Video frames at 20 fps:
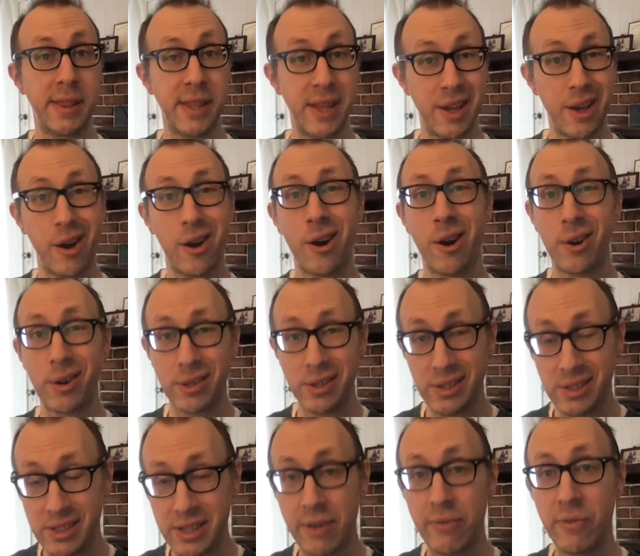They are
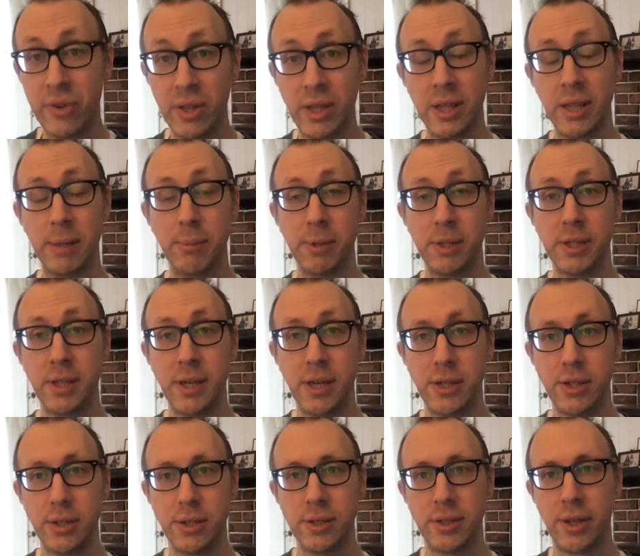definitely
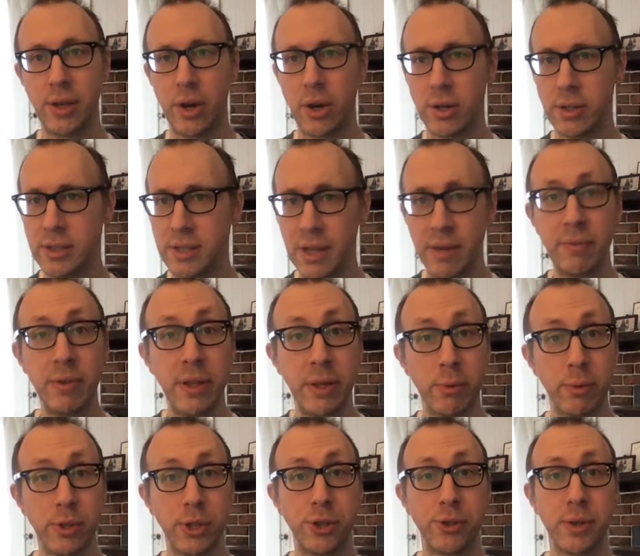limitations. They are definitely
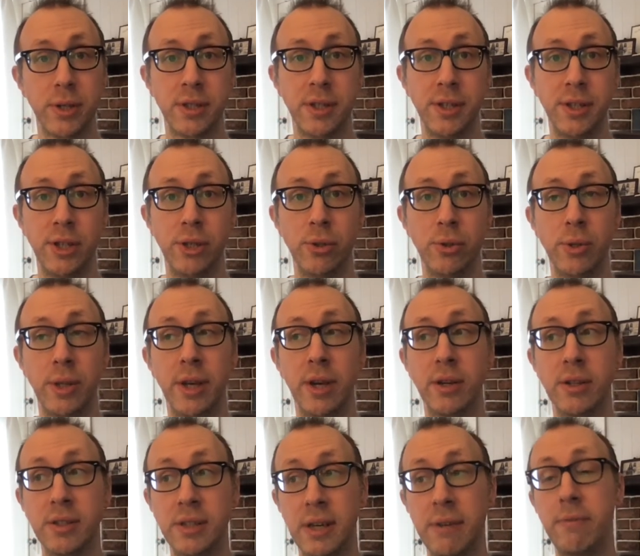restricting you. They are
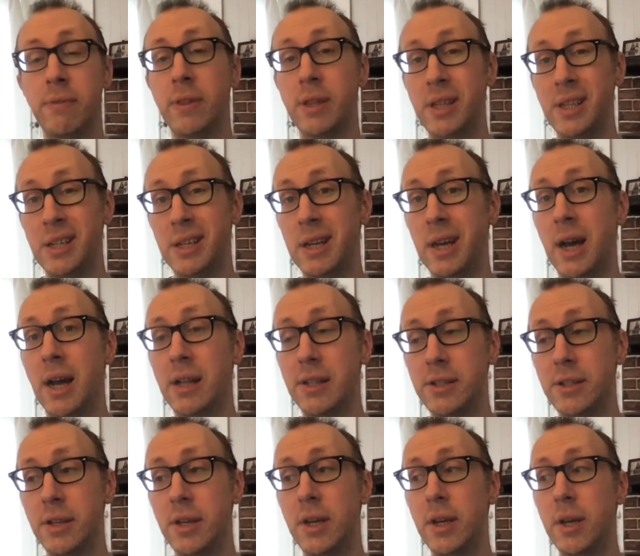definitely not
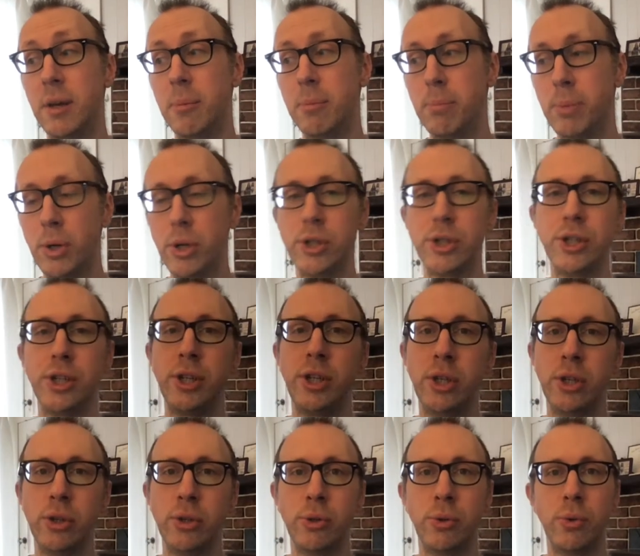pushing
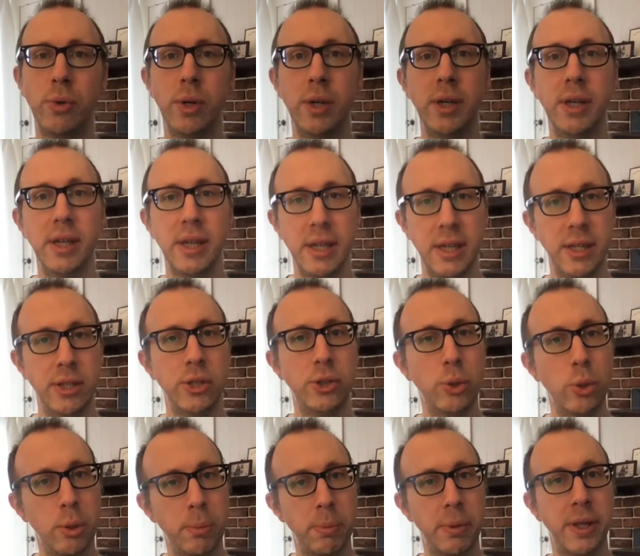you
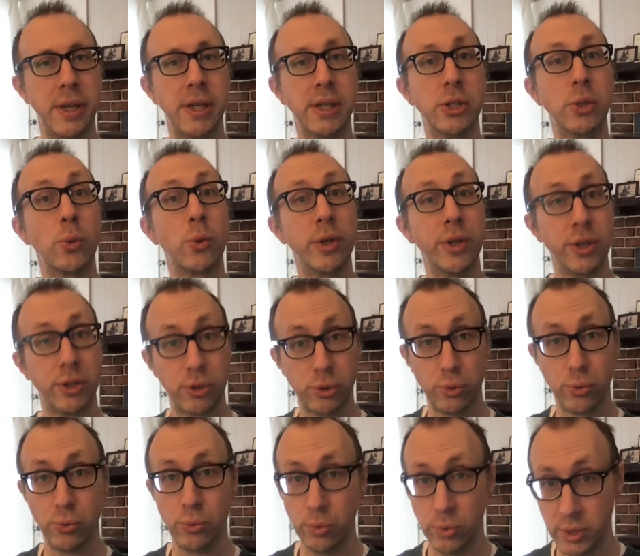into a place where you're
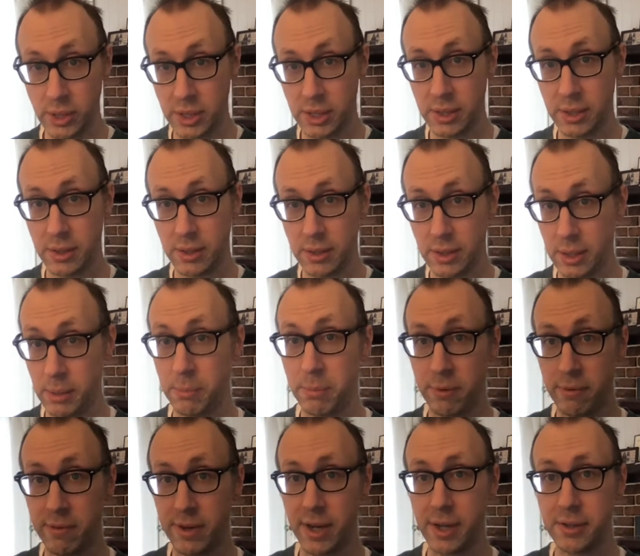truly
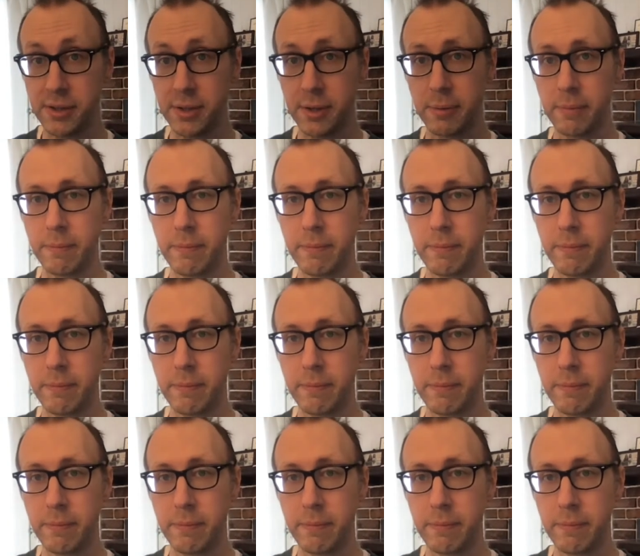improvising.